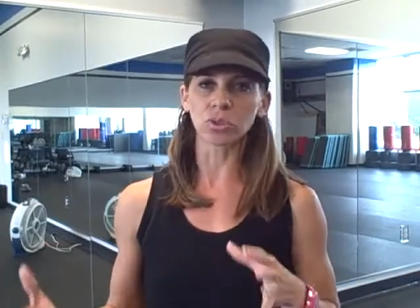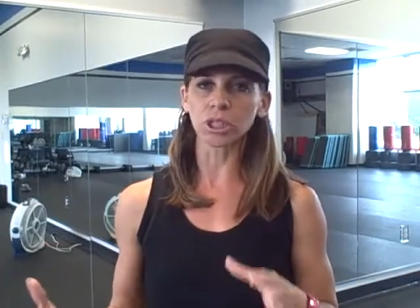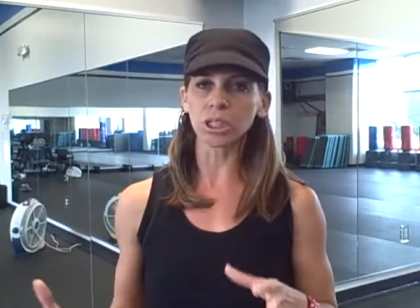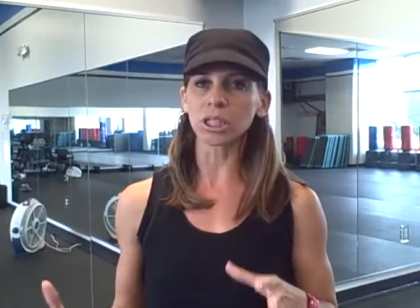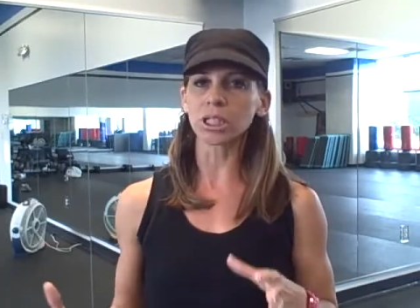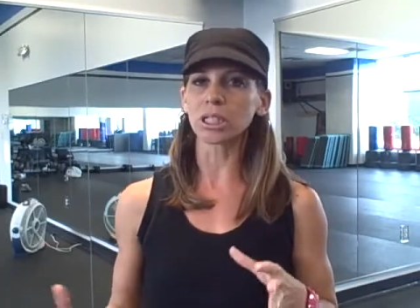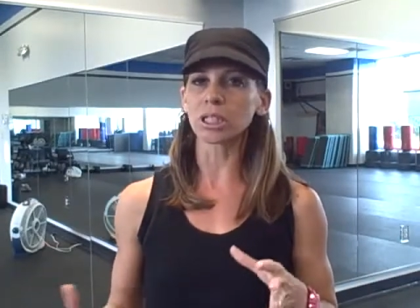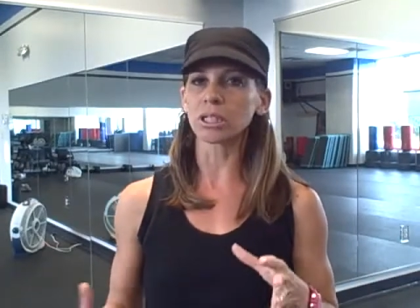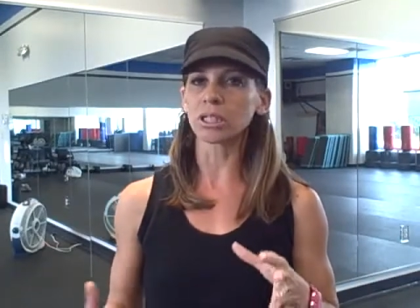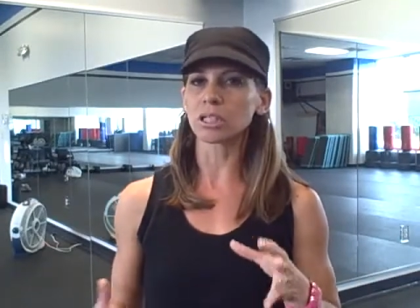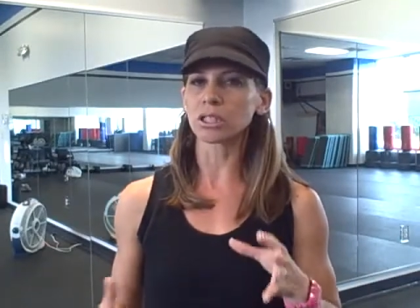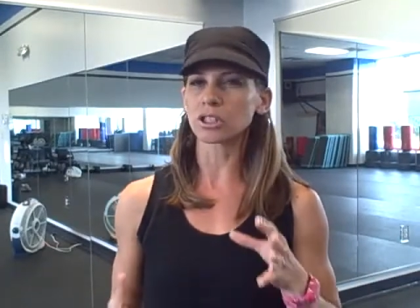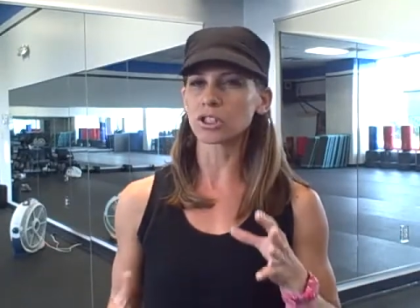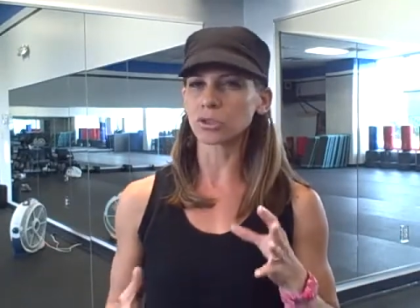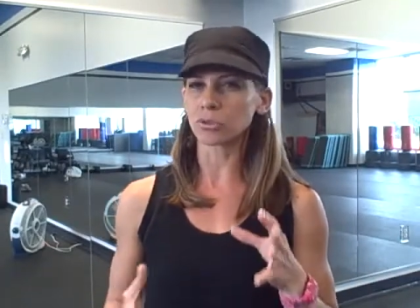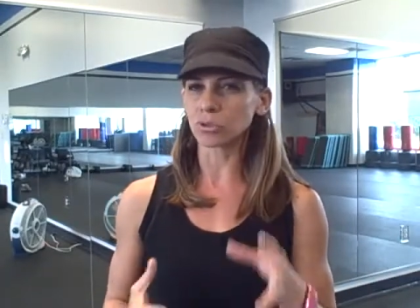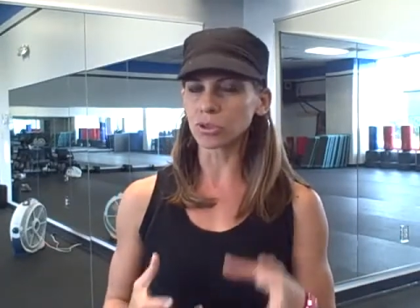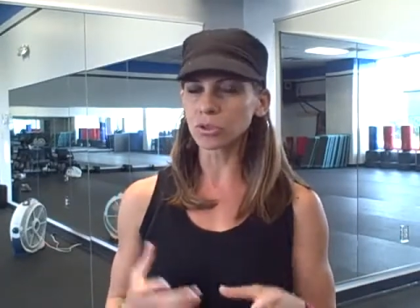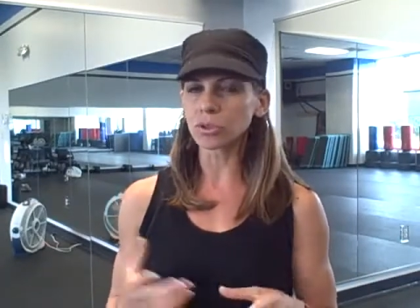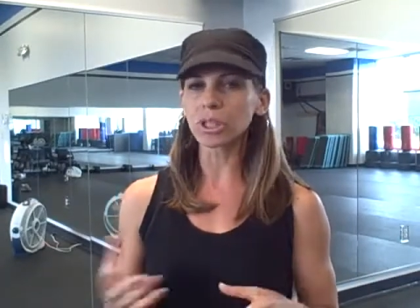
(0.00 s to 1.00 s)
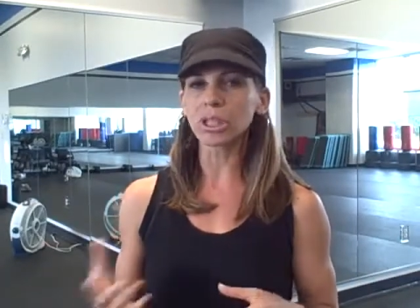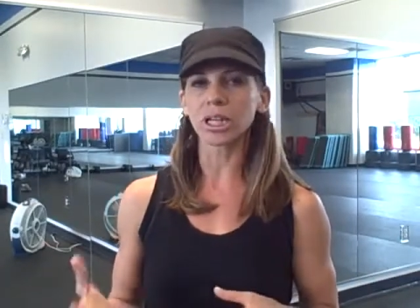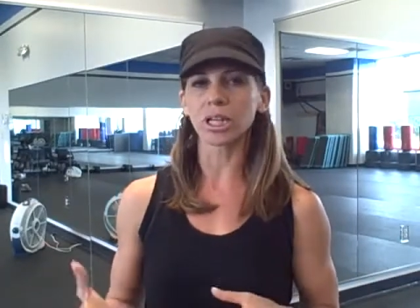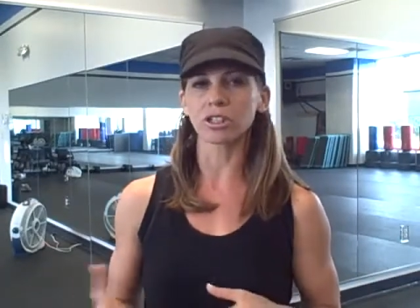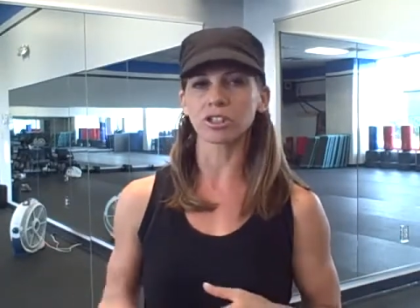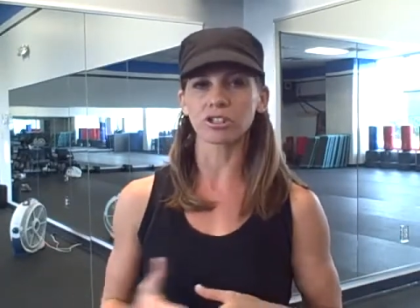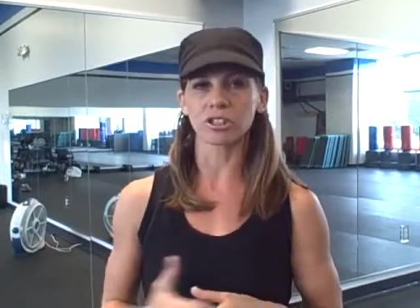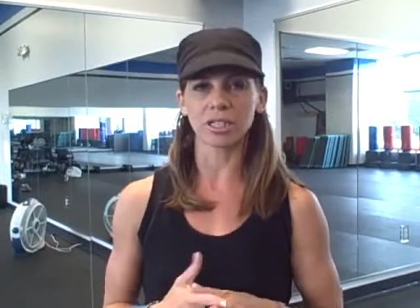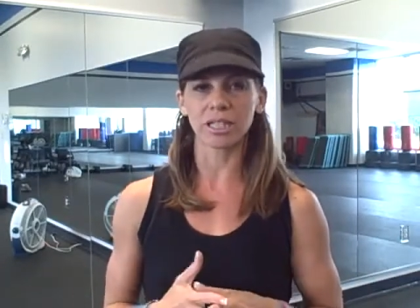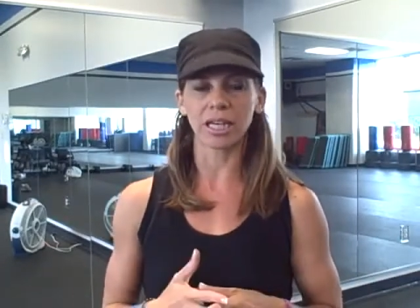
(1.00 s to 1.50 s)
really, truly
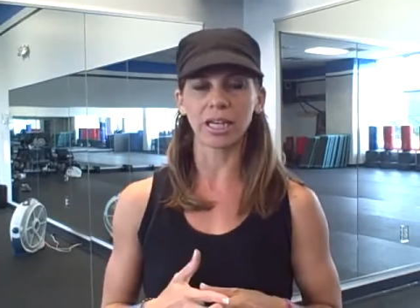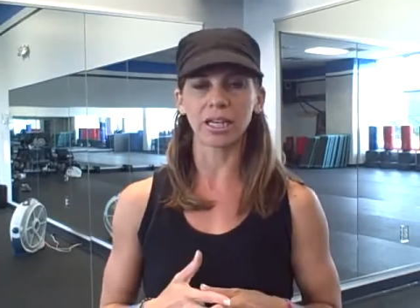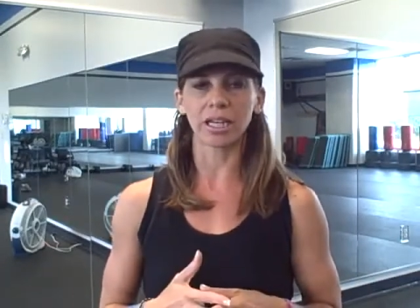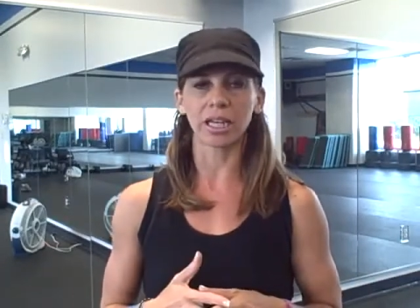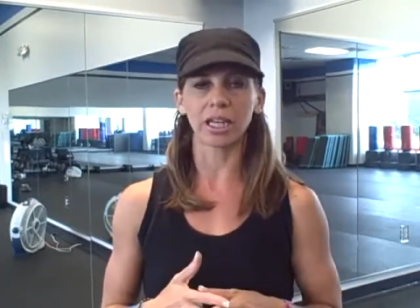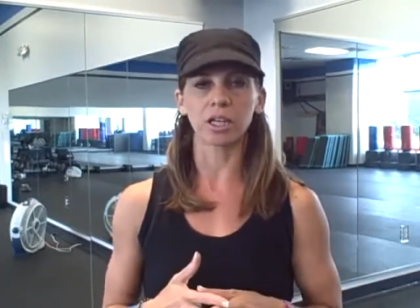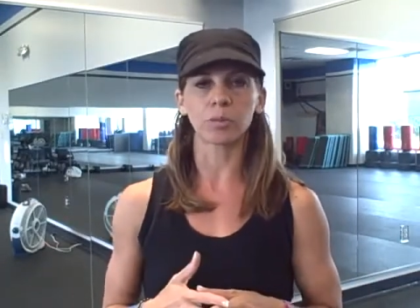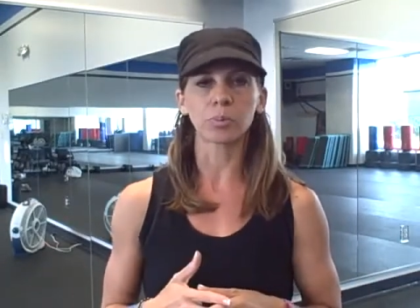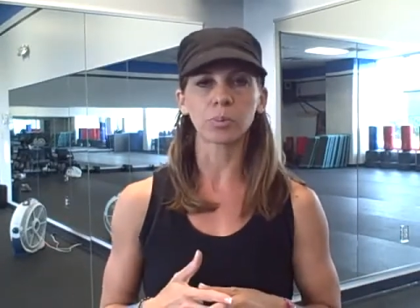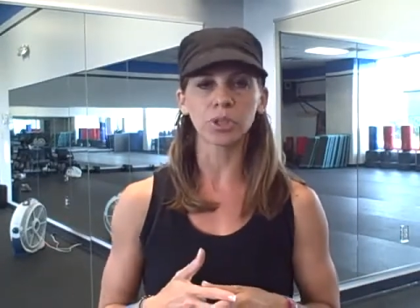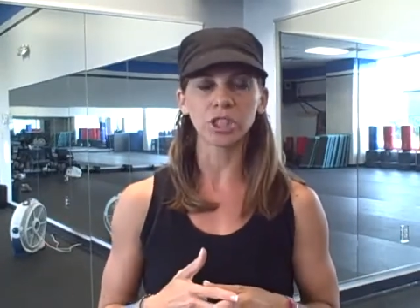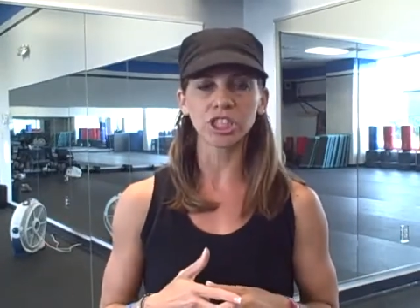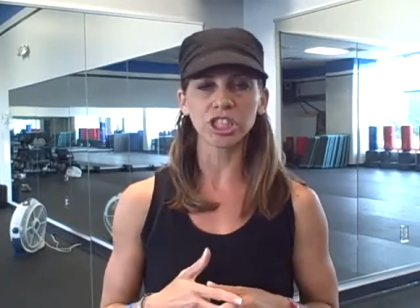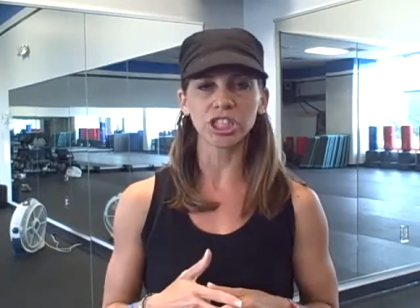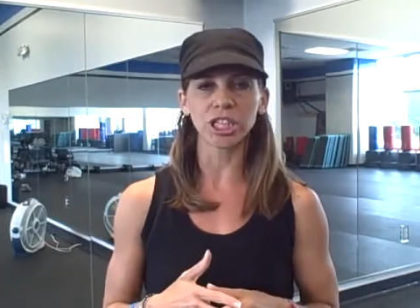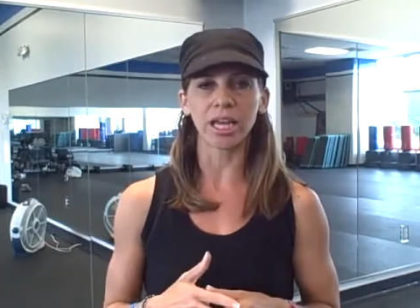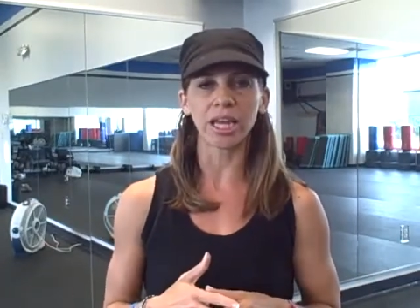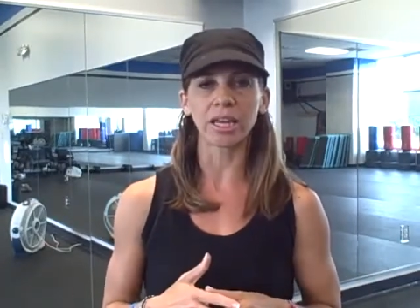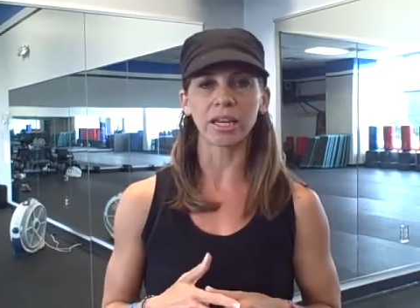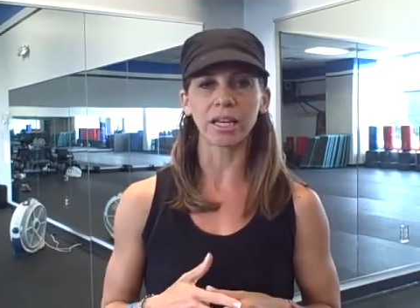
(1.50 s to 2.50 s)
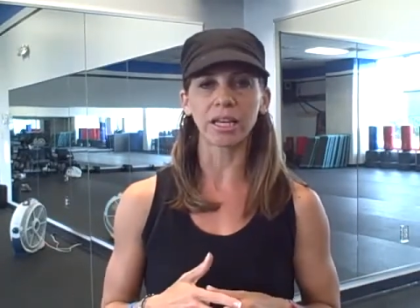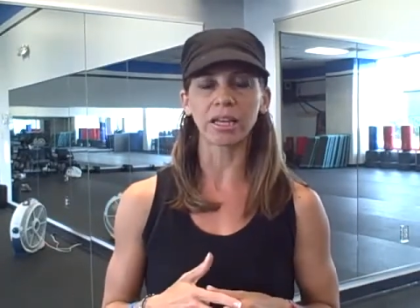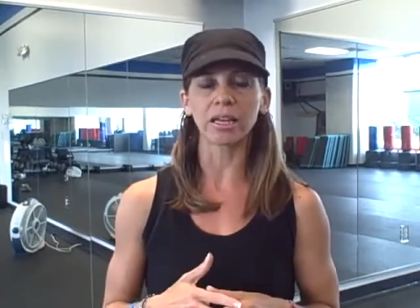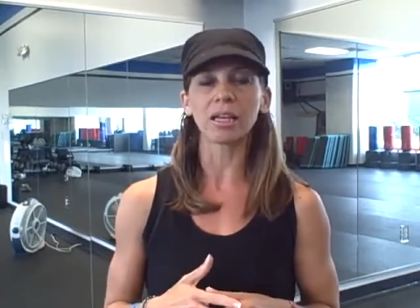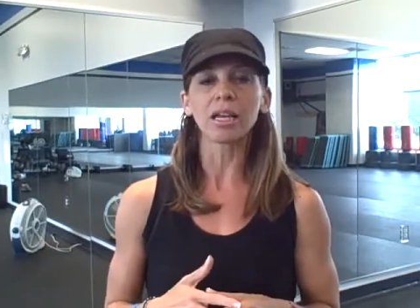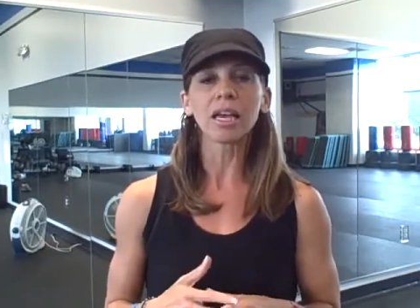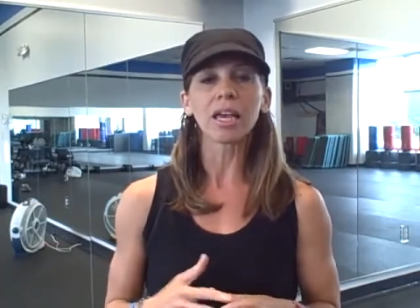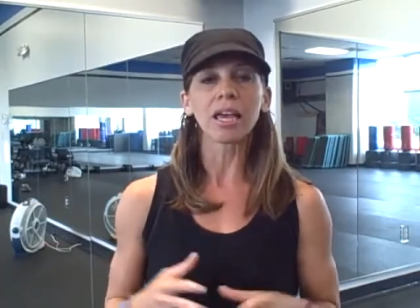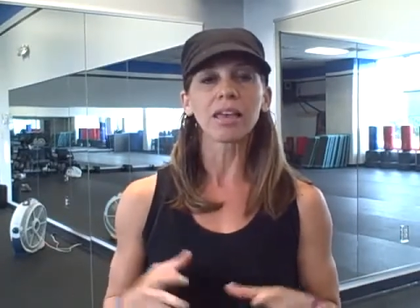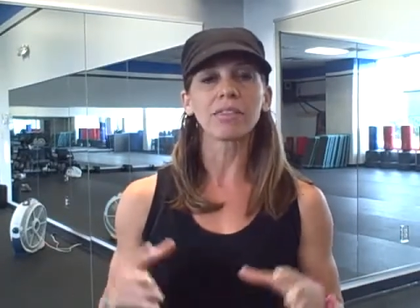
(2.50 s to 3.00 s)
understanding and appreciating